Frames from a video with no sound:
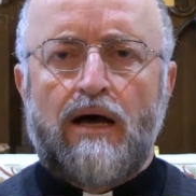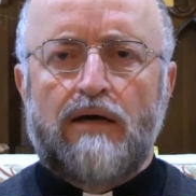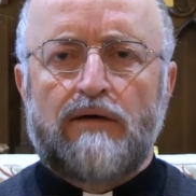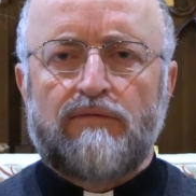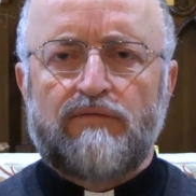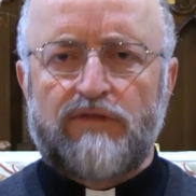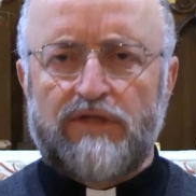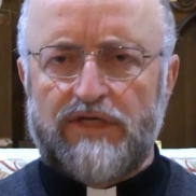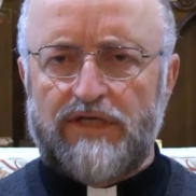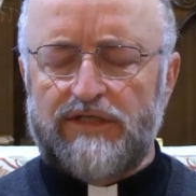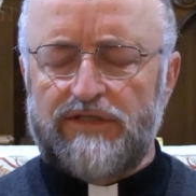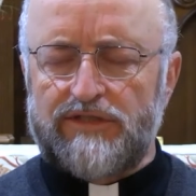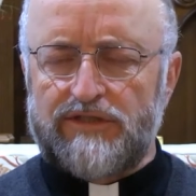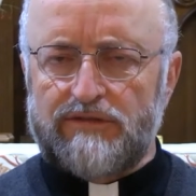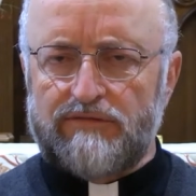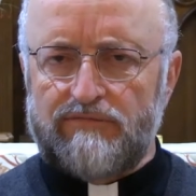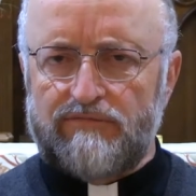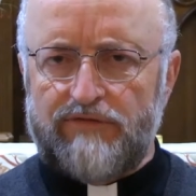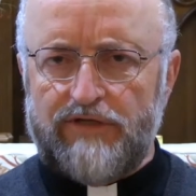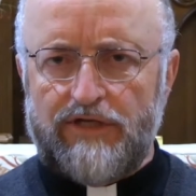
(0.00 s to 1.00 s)
These
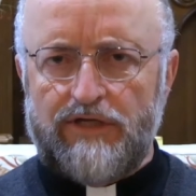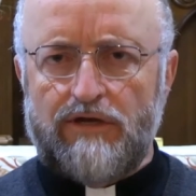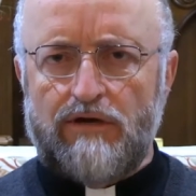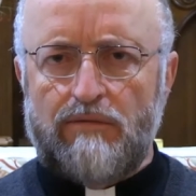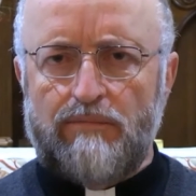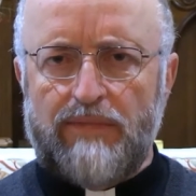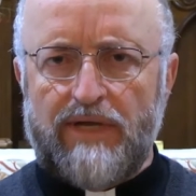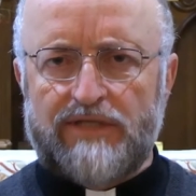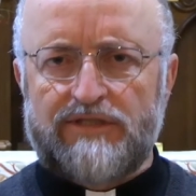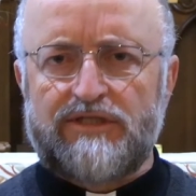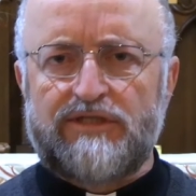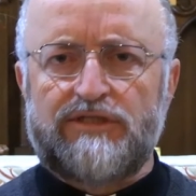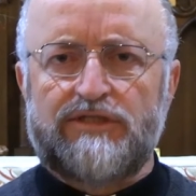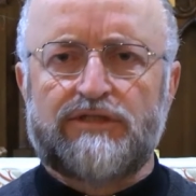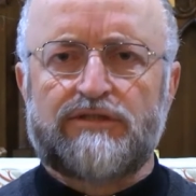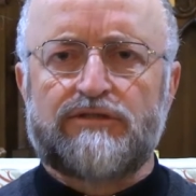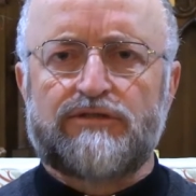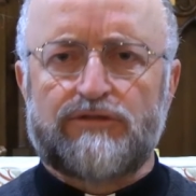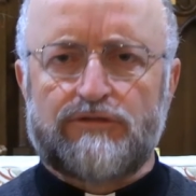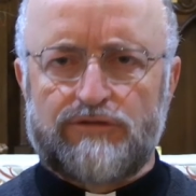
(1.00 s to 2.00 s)
video
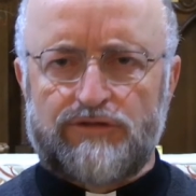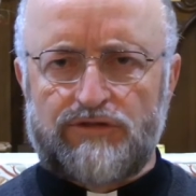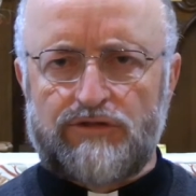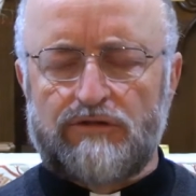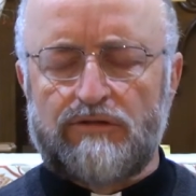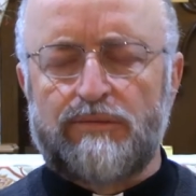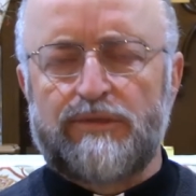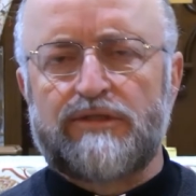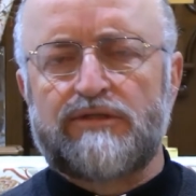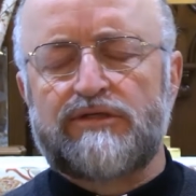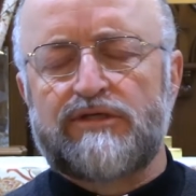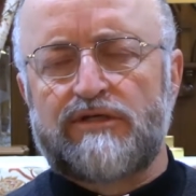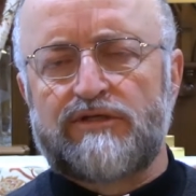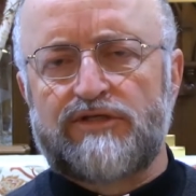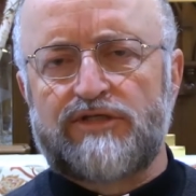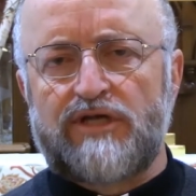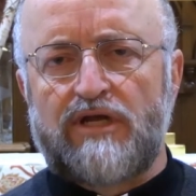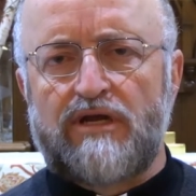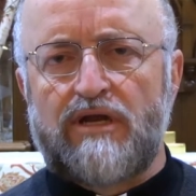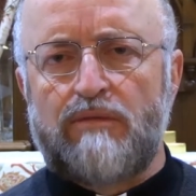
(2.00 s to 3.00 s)
messages or sermons on
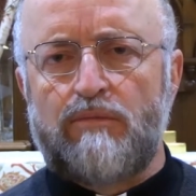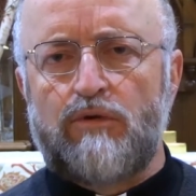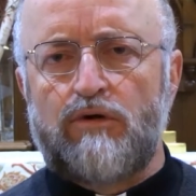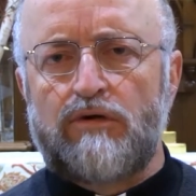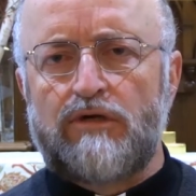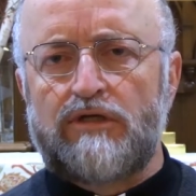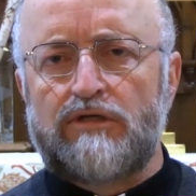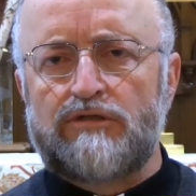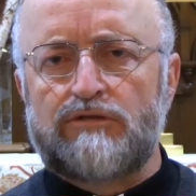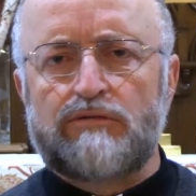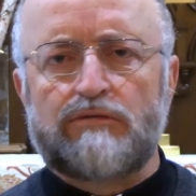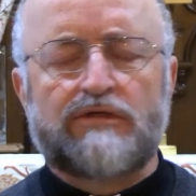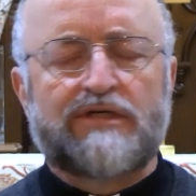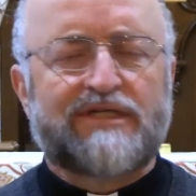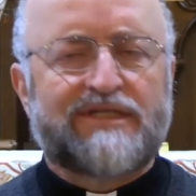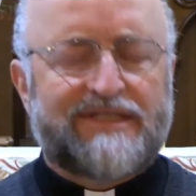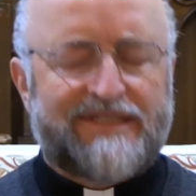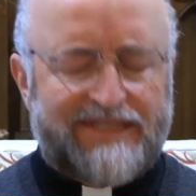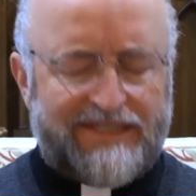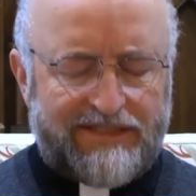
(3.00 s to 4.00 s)
Sunday mornings will
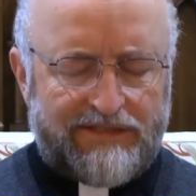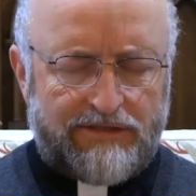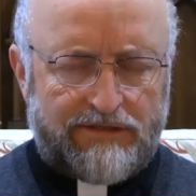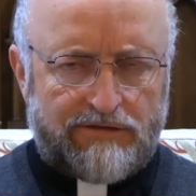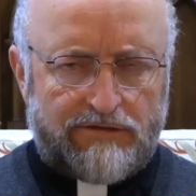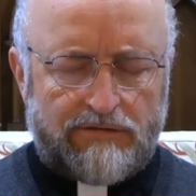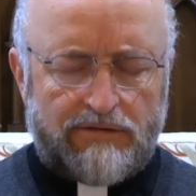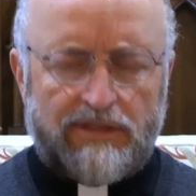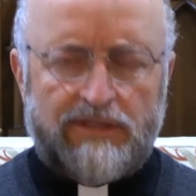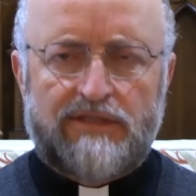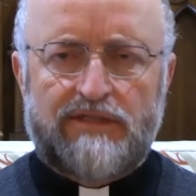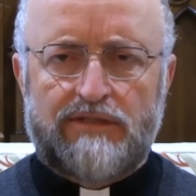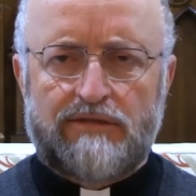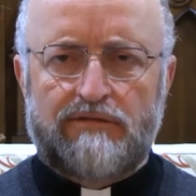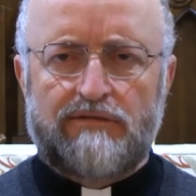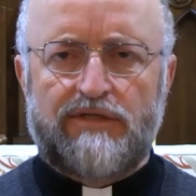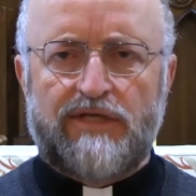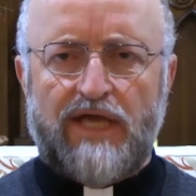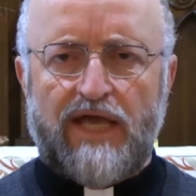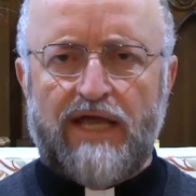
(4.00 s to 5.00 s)
continue
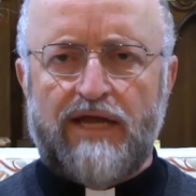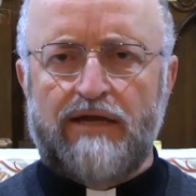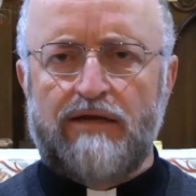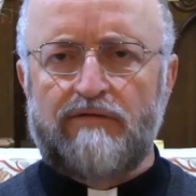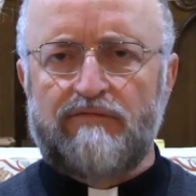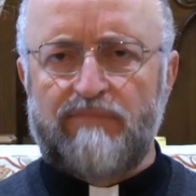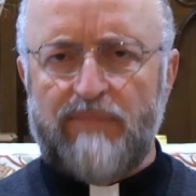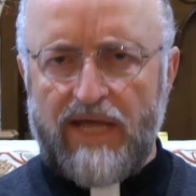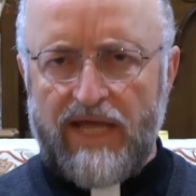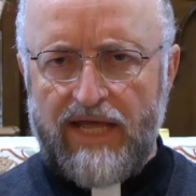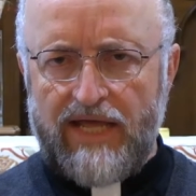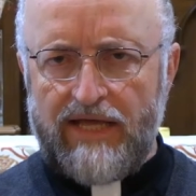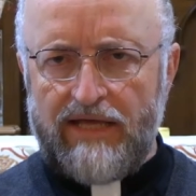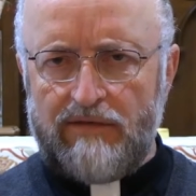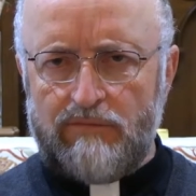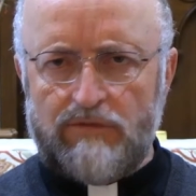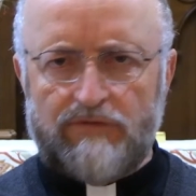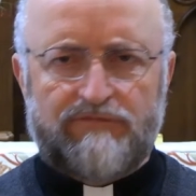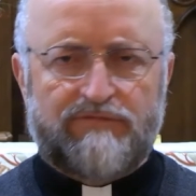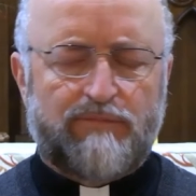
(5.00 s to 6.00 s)
until the end of
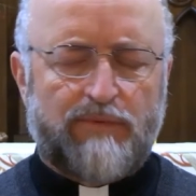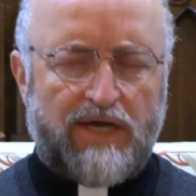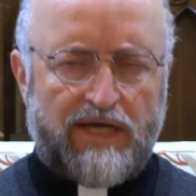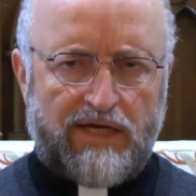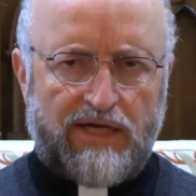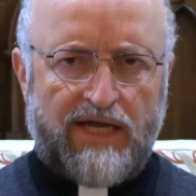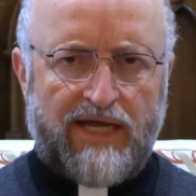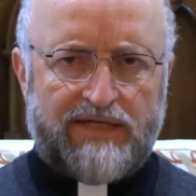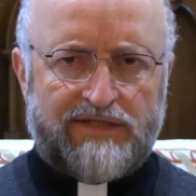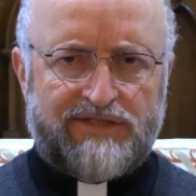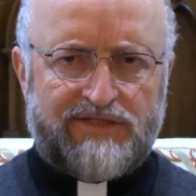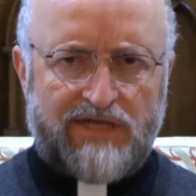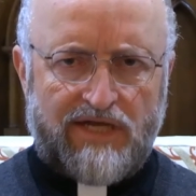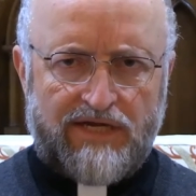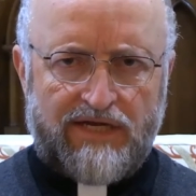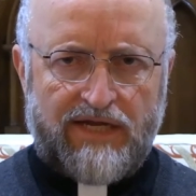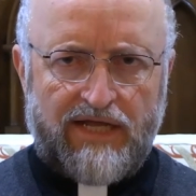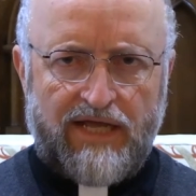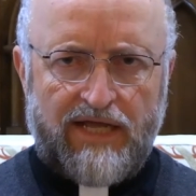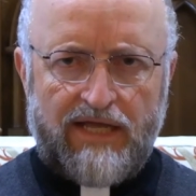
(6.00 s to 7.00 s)
May with my last
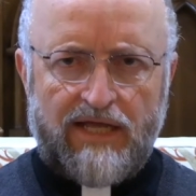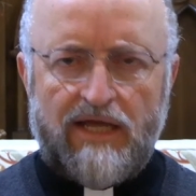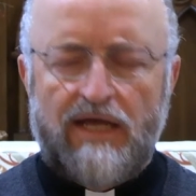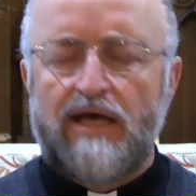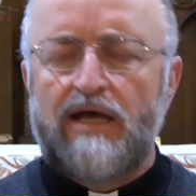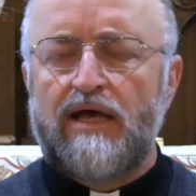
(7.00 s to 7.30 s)
Sunday,